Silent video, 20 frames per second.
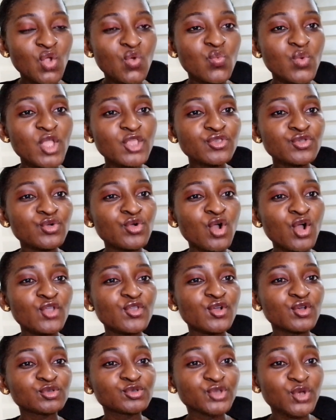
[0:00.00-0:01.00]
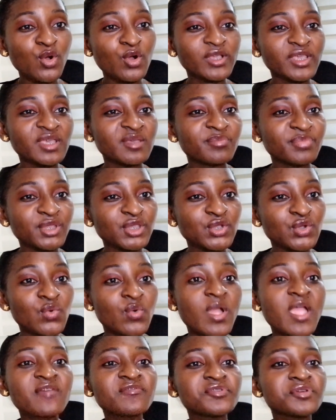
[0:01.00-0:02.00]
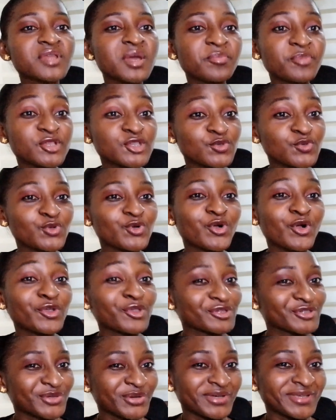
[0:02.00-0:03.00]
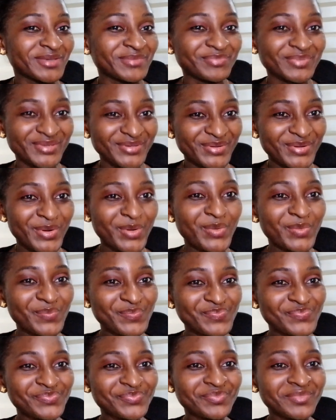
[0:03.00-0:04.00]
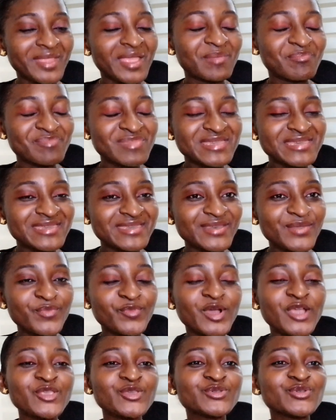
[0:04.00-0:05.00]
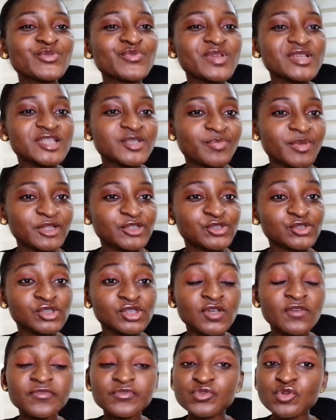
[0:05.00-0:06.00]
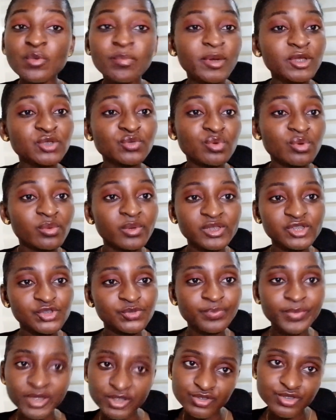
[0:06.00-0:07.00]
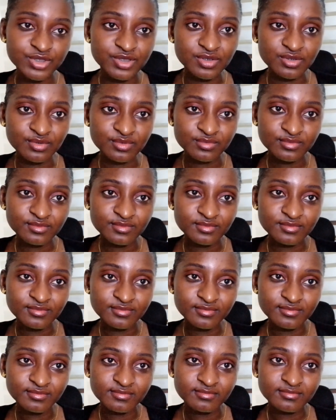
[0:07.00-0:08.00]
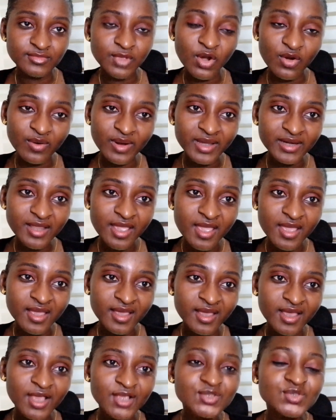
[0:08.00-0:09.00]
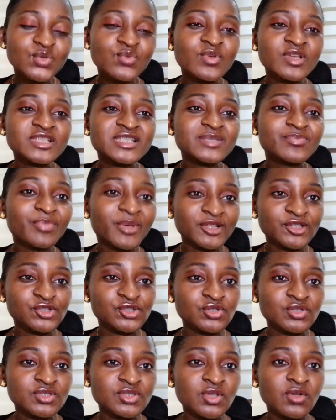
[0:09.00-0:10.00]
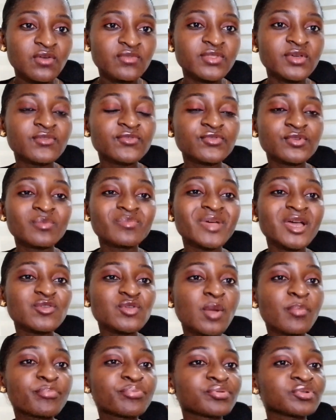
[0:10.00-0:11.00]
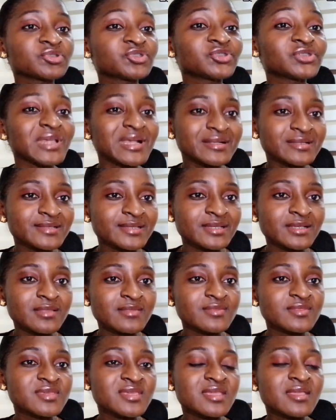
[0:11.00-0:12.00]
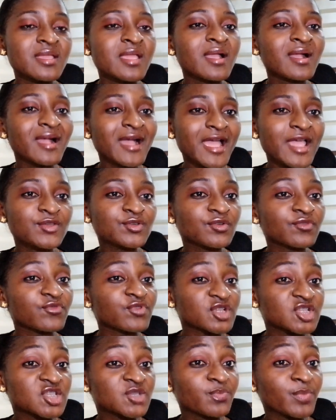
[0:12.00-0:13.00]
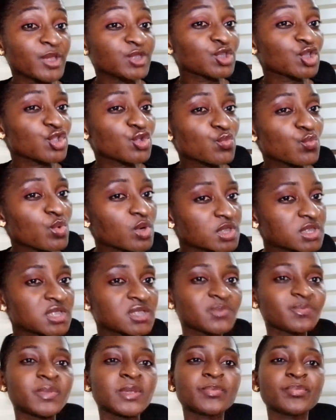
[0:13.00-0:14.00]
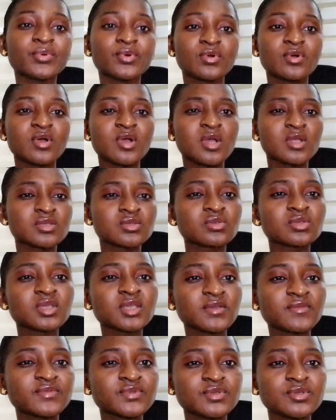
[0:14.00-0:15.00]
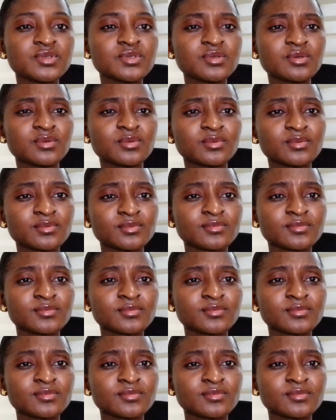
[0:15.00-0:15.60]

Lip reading: when you call your dog a bingo, every other person will call your dog a bingo. Meaning when you don't respect yourself, nobody will respect you. Alright? So respect yourself, then from that you're projecting the kind of respect that you want people to give to you.